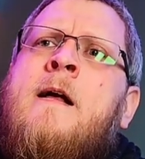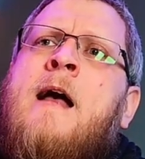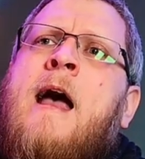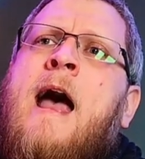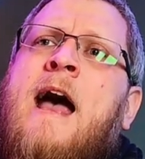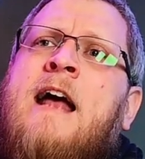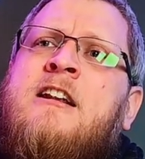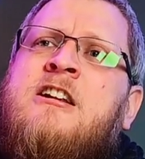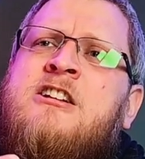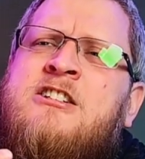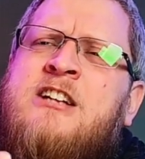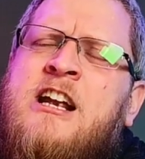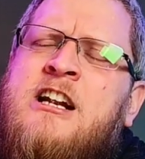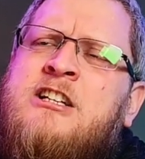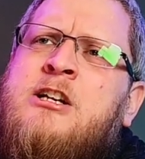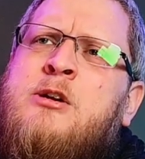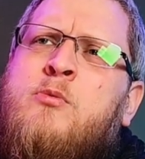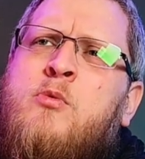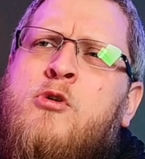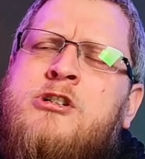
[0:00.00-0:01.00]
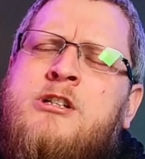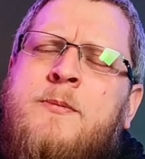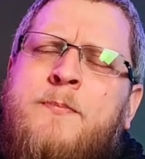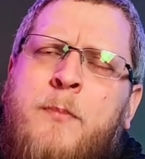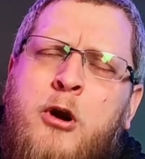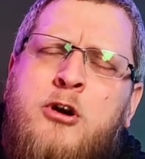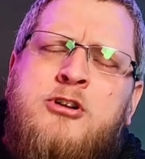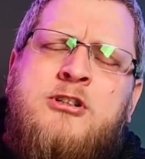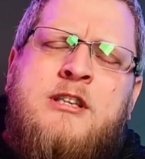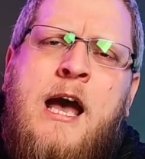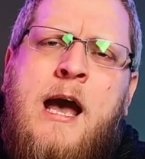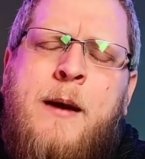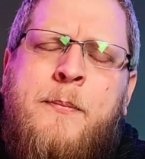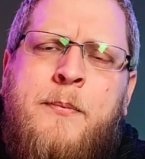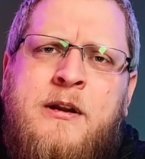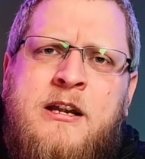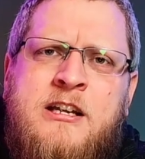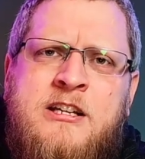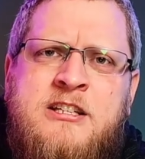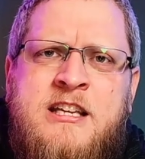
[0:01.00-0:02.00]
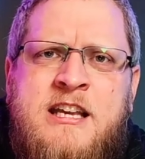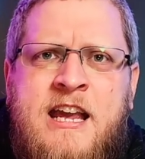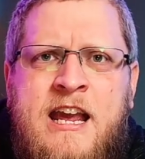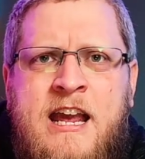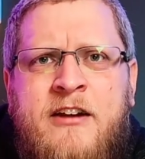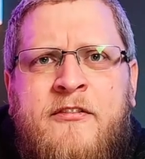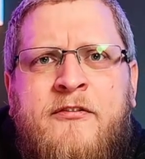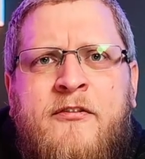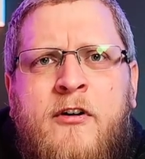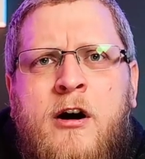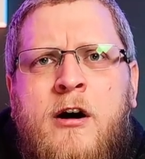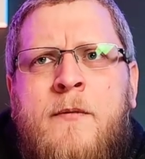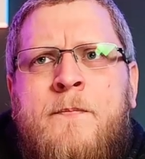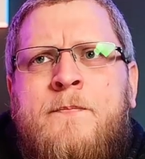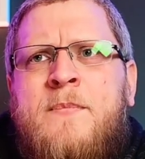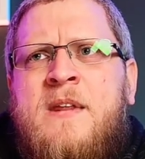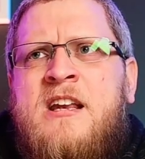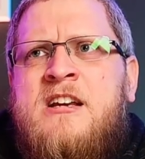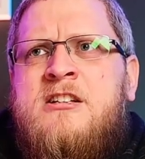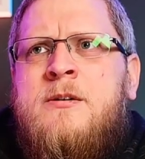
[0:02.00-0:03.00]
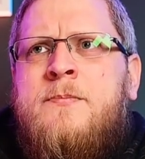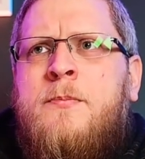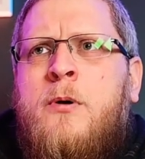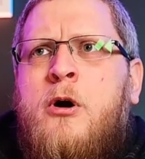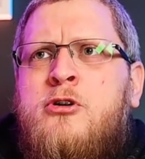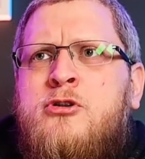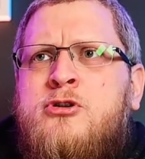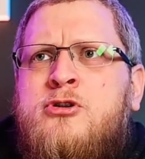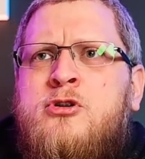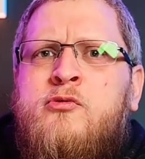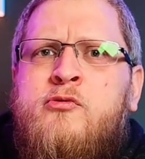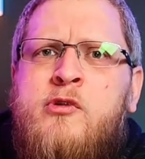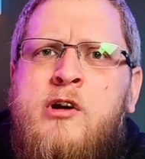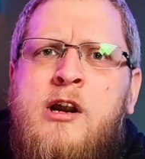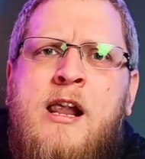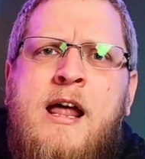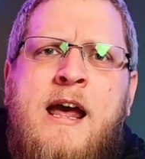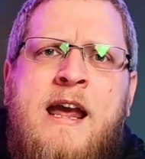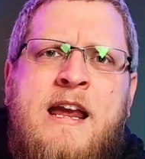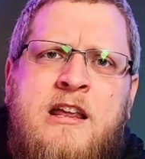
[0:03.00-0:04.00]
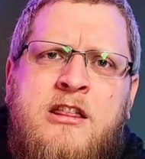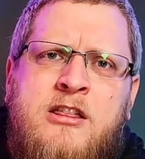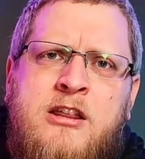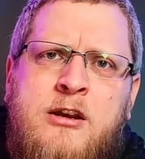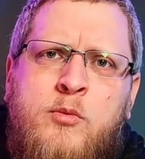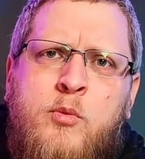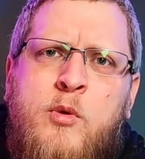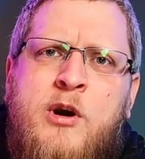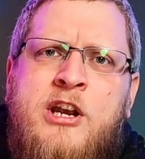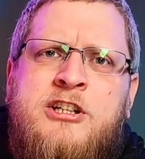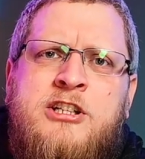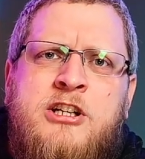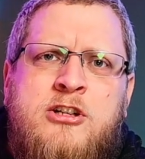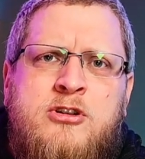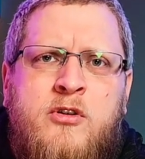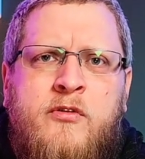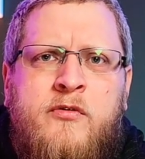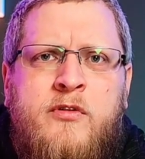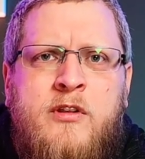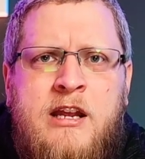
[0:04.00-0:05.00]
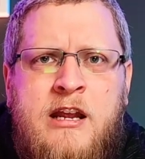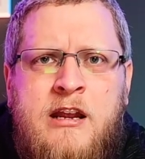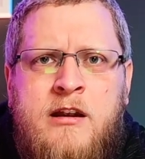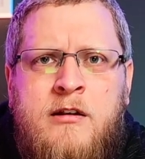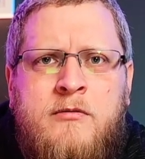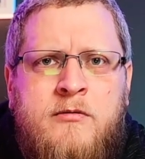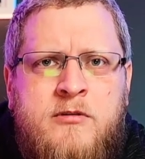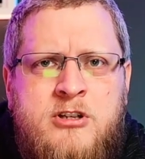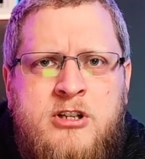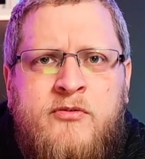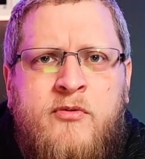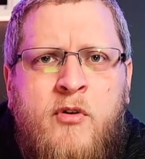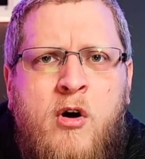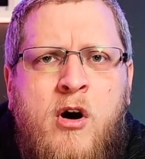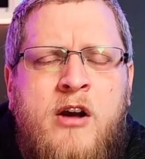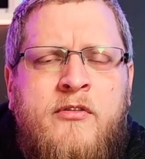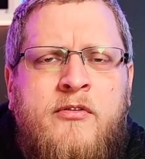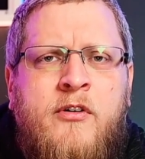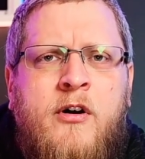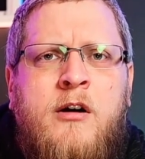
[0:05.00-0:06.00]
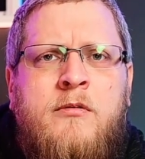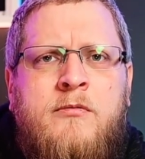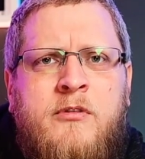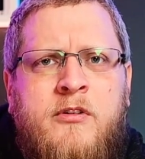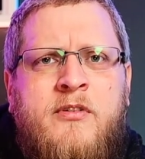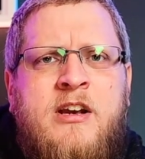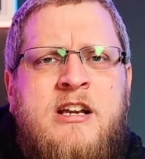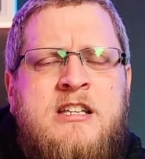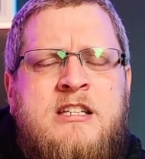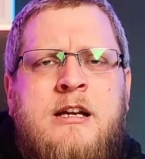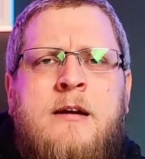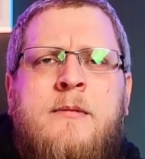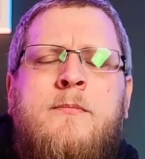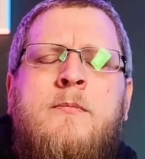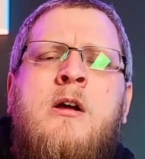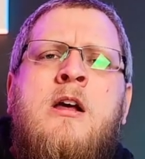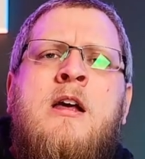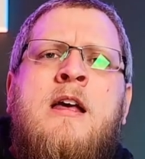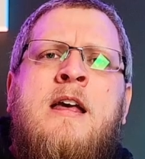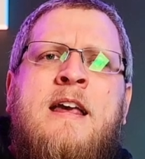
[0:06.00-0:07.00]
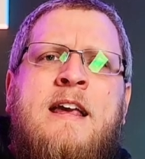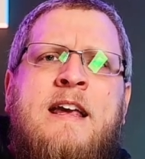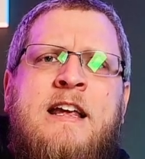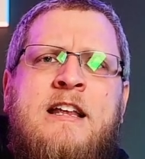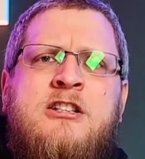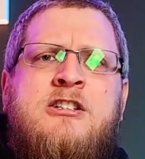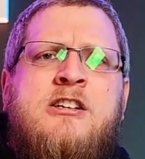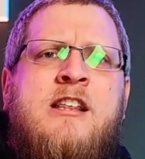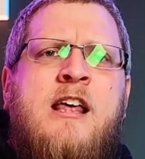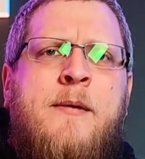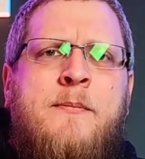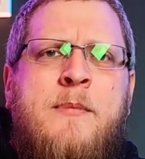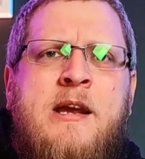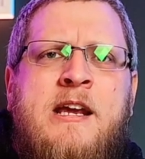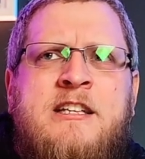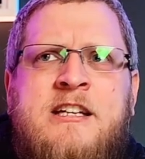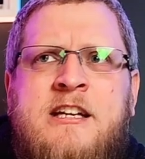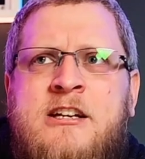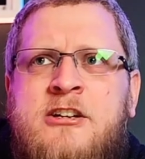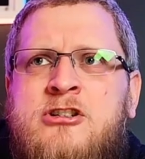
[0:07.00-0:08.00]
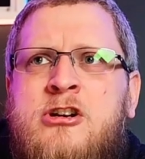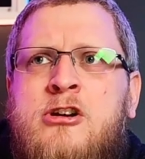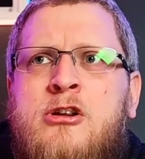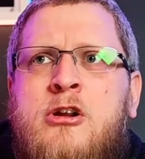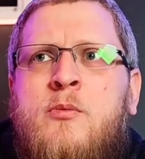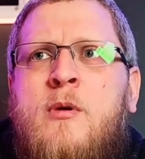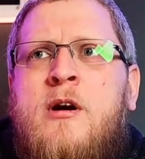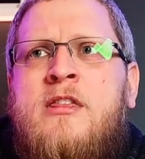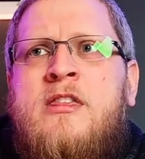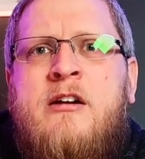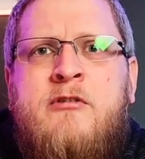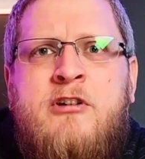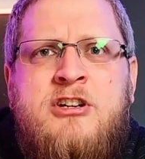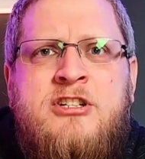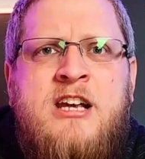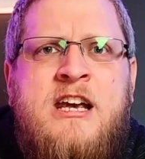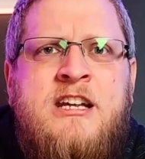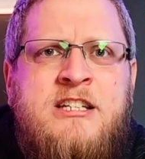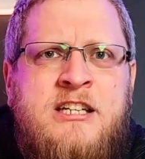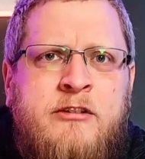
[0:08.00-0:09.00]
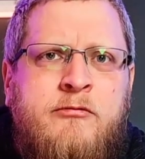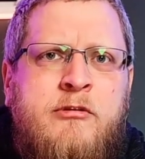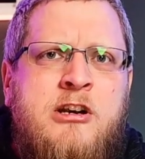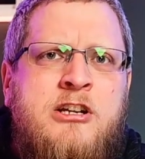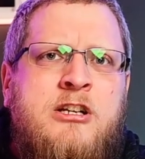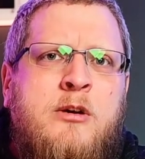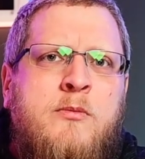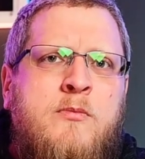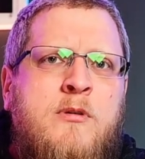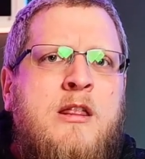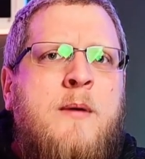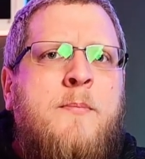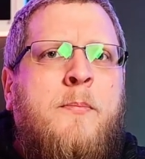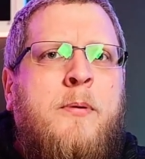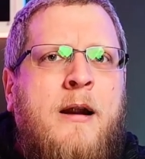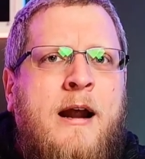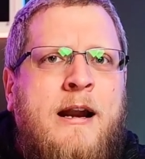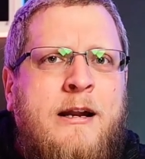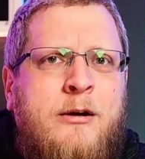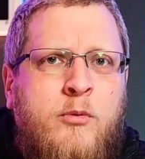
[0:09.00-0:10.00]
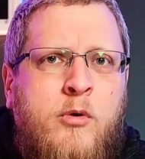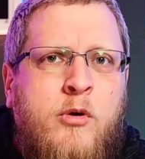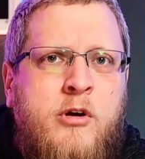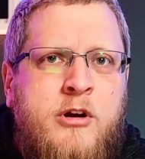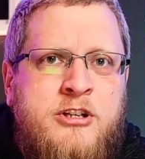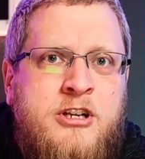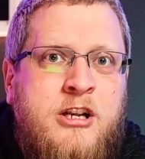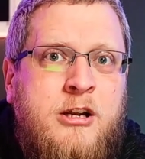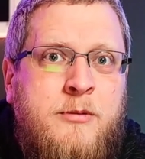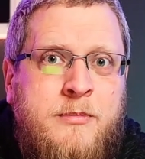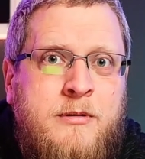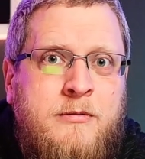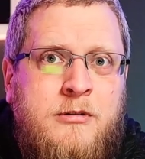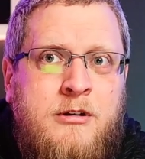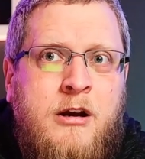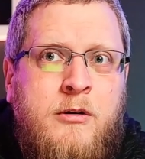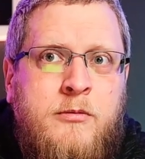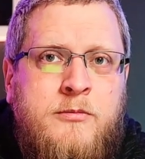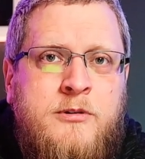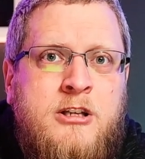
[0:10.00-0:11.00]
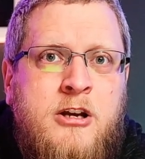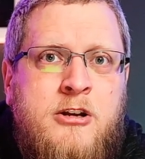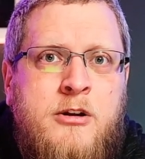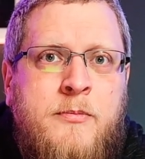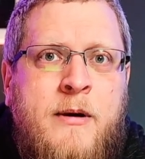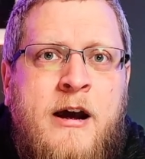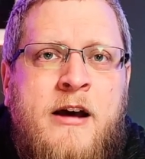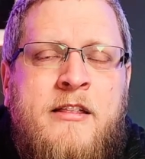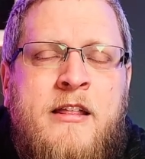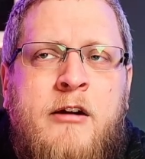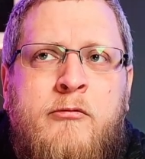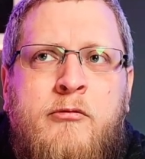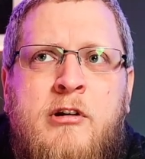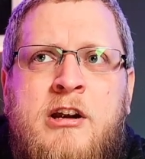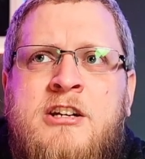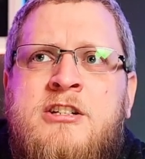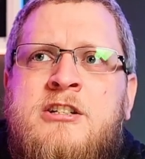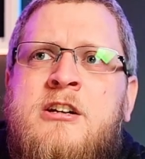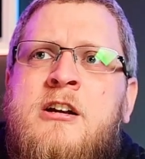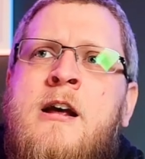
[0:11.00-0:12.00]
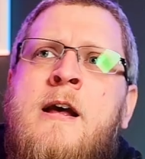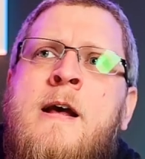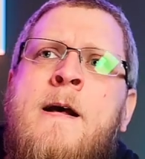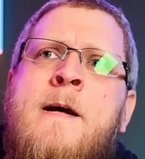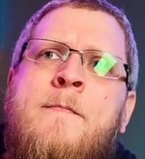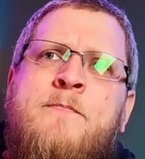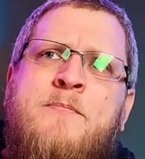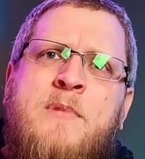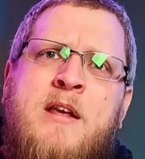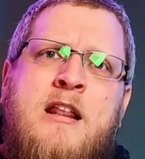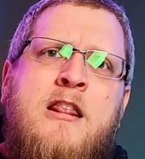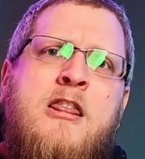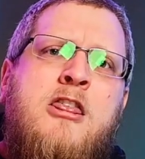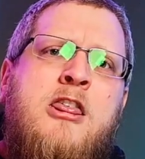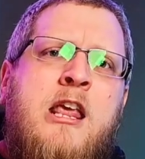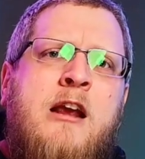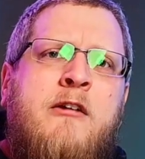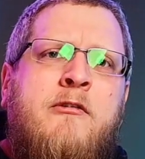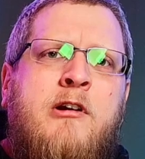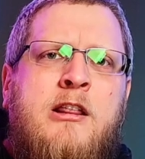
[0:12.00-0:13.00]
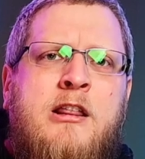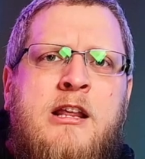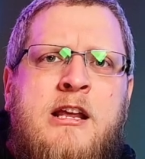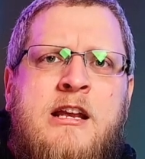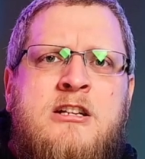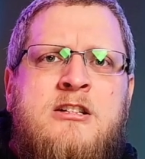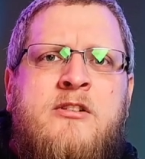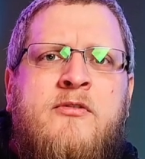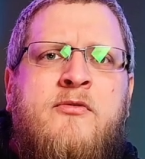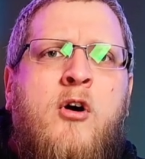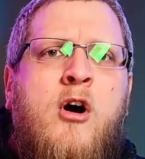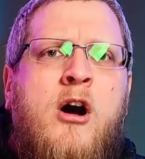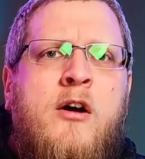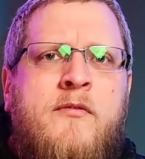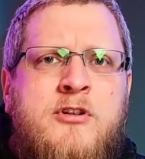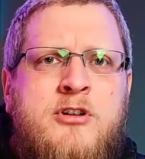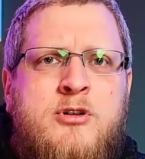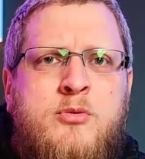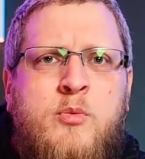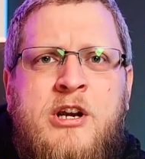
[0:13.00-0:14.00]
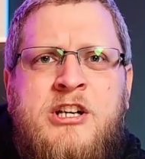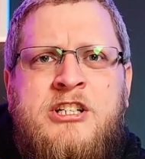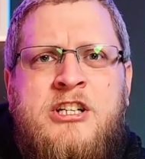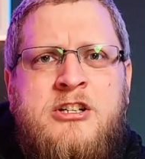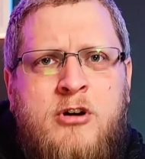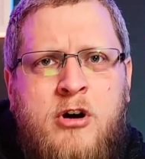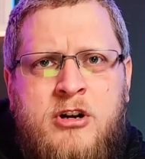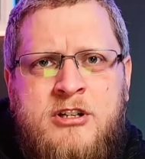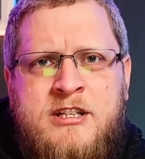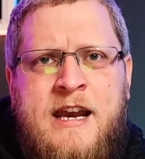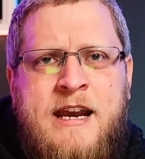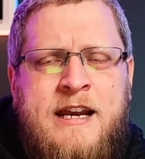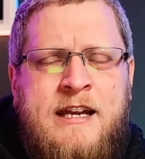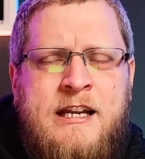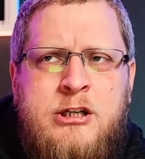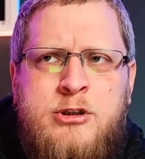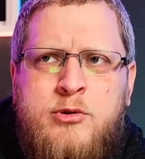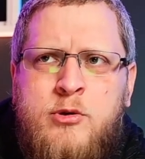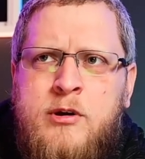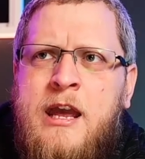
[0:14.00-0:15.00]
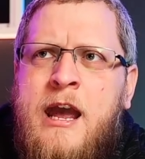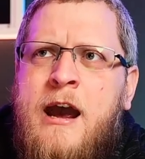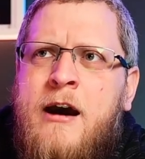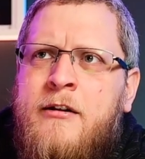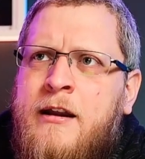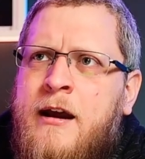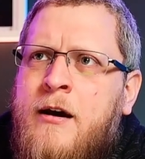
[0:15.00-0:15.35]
And essentially what's supposed to happen is the IDVA is supposed to relay the wishes of the survivor, the victim, into that meeting, so that when they're assessing risk and when they're planning what is going to be done about that risk, in theory the survivor's wishes are taken into account.